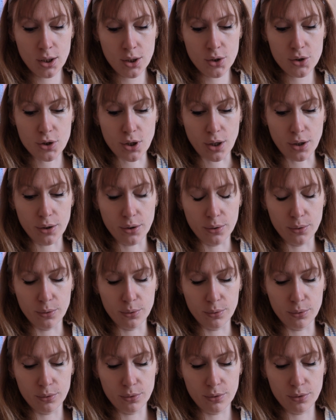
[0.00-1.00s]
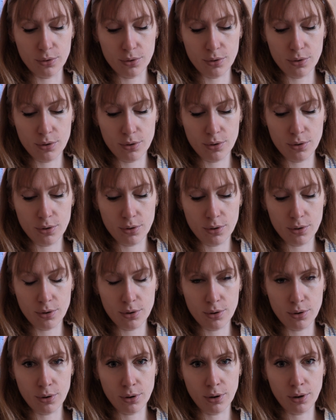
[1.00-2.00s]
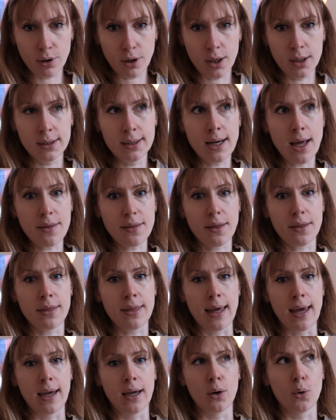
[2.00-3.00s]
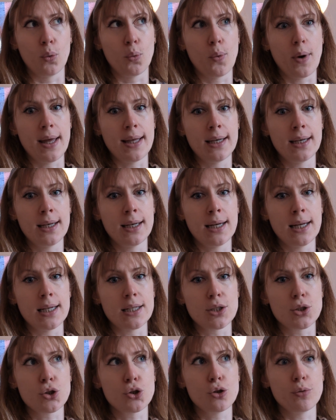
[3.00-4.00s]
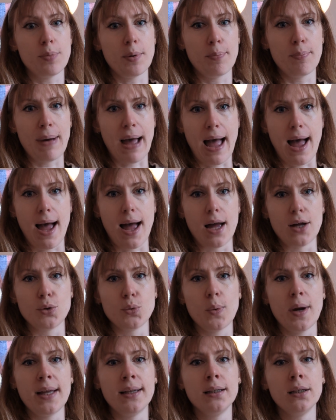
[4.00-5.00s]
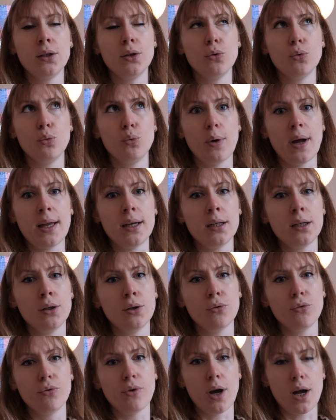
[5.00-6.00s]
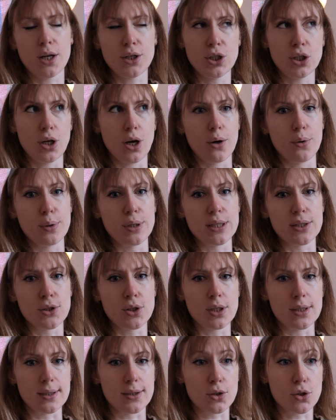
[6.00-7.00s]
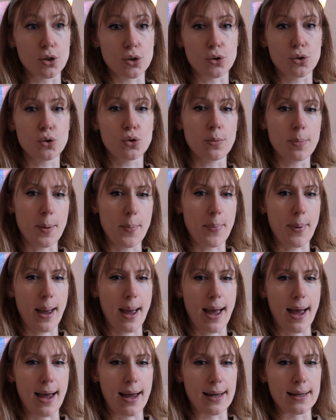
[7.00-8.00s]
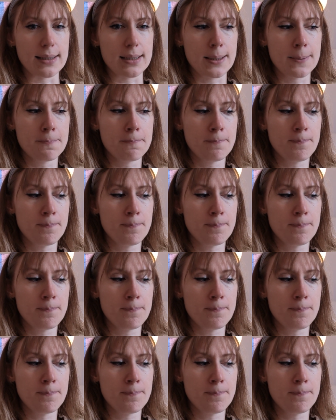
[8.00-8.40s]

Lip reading: So another thing, when it's super bad, when vertigo is super bad,